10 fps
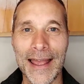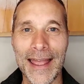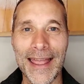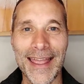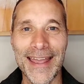
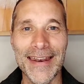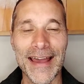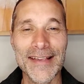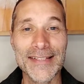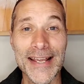And
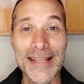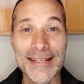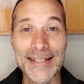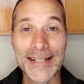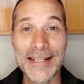I say
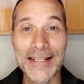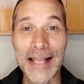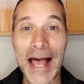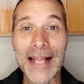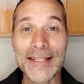this because
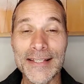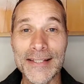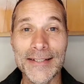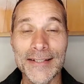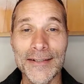
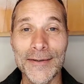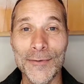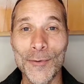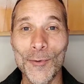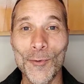that's
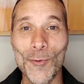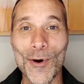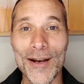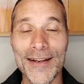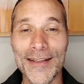
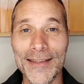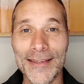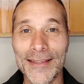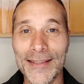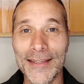one of
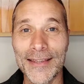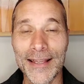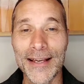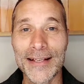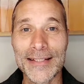the
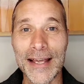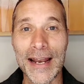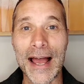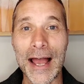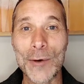things that
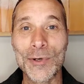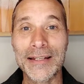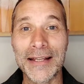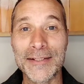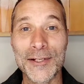I would
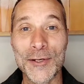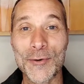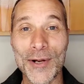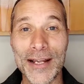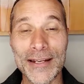like to
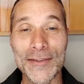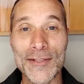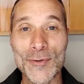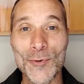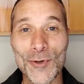create in
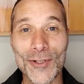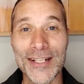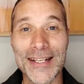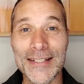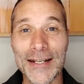this world
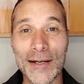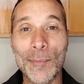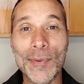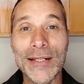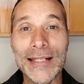is a
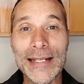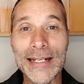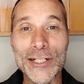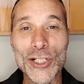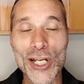
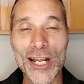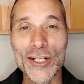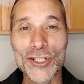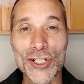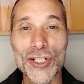complete
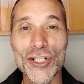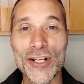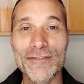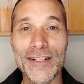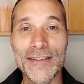change and
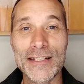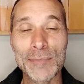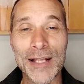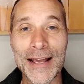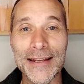shift in this
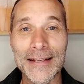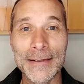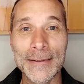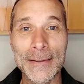planet.